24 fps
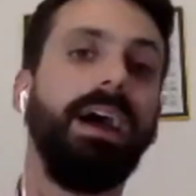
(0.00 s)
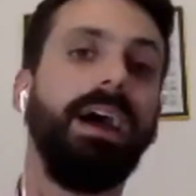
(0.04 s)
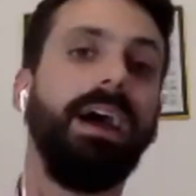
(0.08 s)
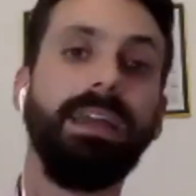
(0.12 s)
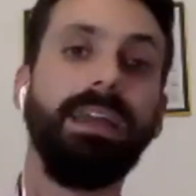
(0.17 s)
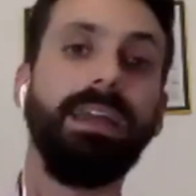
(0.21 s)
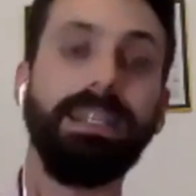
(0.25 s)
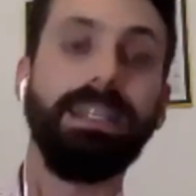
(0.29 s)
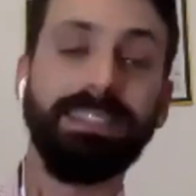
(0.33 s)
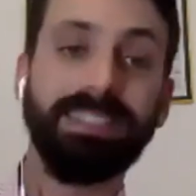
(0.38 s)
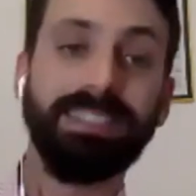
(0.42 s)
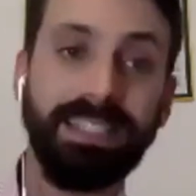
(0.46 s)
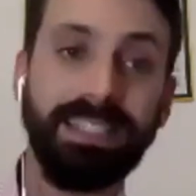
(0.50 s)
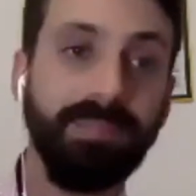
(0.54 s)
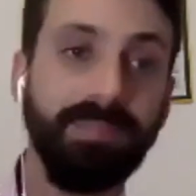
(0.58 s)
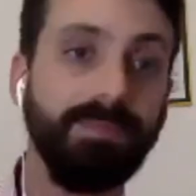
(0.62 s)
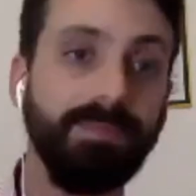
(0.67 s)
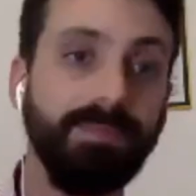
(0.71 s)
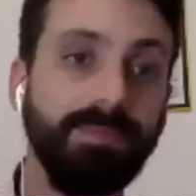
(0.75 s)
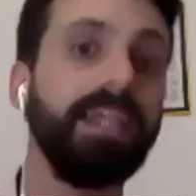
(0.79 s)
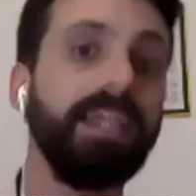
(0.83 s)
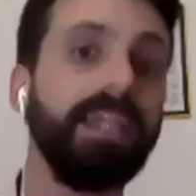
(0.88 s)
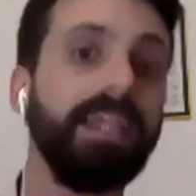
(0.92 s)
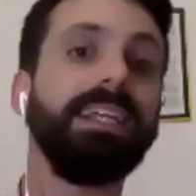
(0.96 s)
it
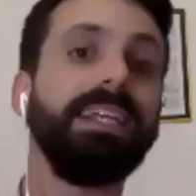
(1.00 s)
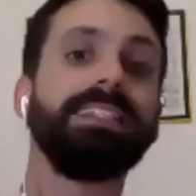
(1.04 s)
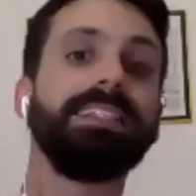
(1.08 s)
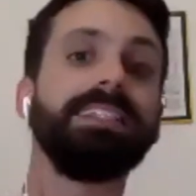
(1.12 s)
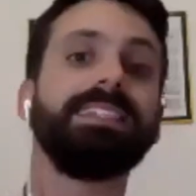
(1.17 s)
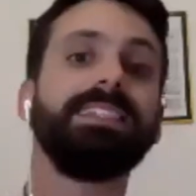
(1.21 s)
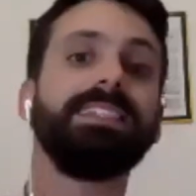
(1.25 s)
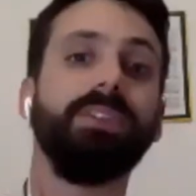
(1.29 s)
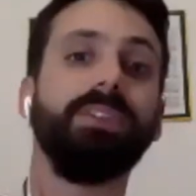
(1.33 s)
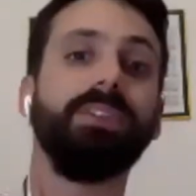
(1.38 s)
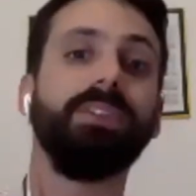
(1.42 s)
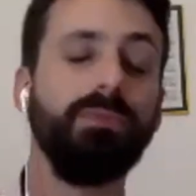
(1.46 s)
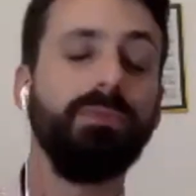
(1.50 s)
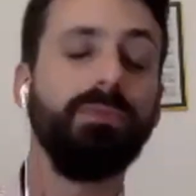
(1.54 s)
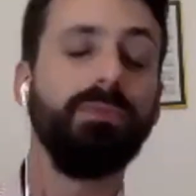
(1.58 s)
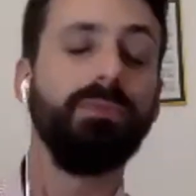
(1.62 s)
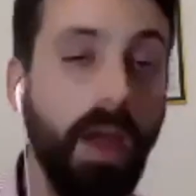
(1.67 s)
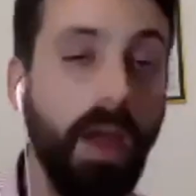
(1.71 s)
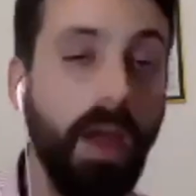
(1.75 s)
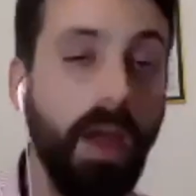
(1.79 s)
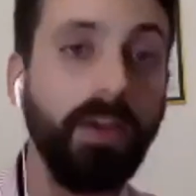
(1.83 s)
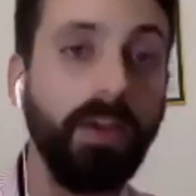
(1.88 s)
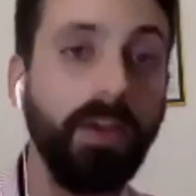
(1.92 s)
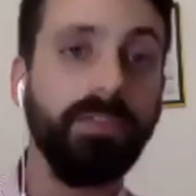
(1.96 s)
seems like it is still
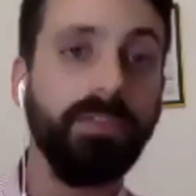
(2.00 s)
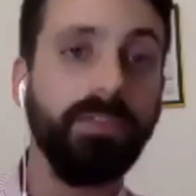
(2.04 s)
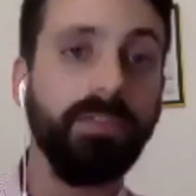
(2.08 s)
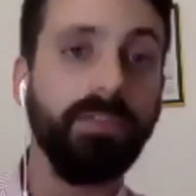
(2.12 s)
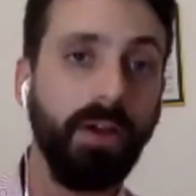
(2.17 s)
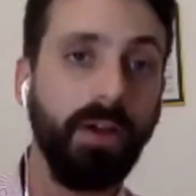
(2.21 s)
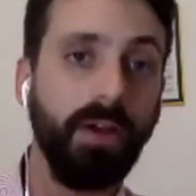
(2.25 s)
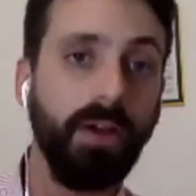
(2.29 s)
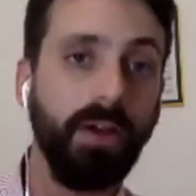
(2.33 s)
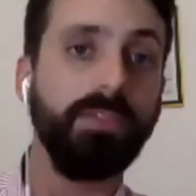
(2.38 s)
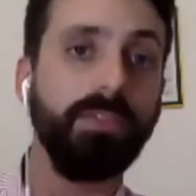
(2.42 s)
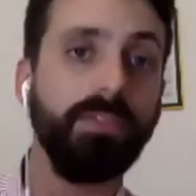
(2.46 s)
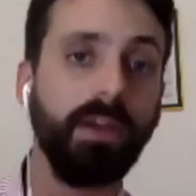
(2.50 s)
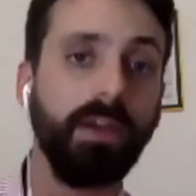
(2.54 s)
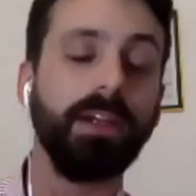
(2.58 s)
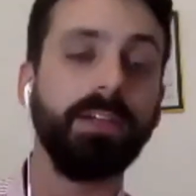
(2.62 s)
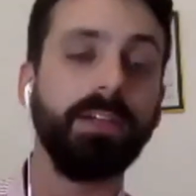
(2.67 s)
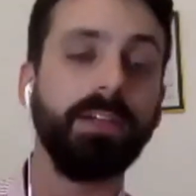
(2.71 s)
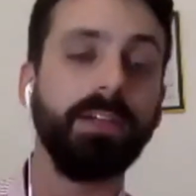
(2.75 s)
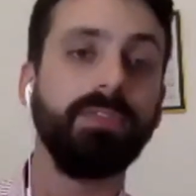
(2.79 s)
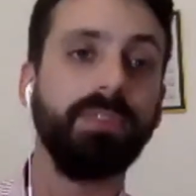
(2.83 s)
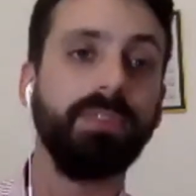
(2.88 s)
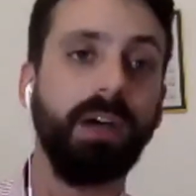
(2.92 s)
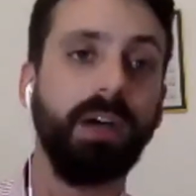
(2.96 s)
very, very, very
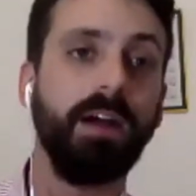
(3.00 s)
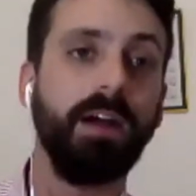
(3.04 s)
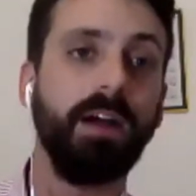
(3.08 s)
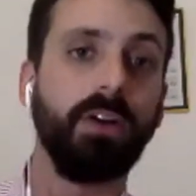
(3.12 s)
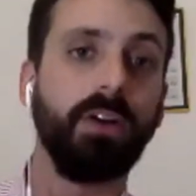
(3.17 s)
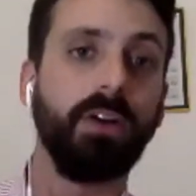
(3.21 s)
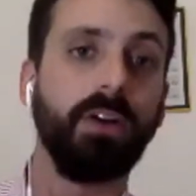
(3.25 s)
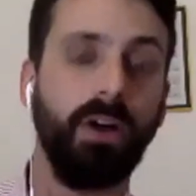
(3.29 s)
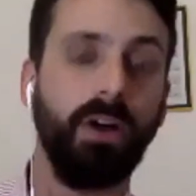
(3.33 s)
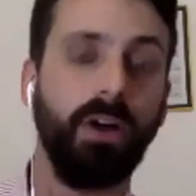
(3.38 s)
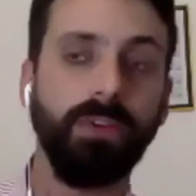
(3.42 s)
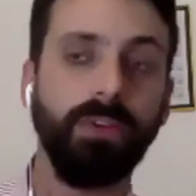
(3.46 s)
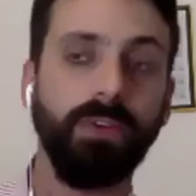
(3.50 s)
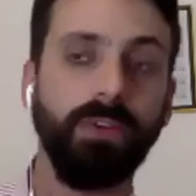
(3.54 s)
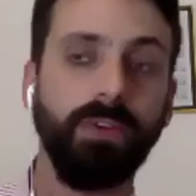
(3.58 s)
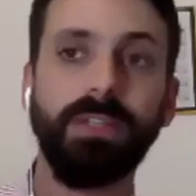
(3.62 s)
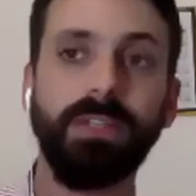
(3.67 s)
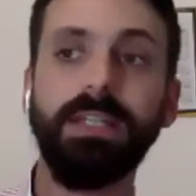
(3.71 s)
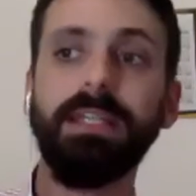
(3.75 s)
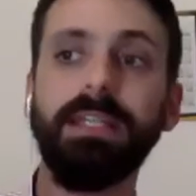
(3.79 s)
far off.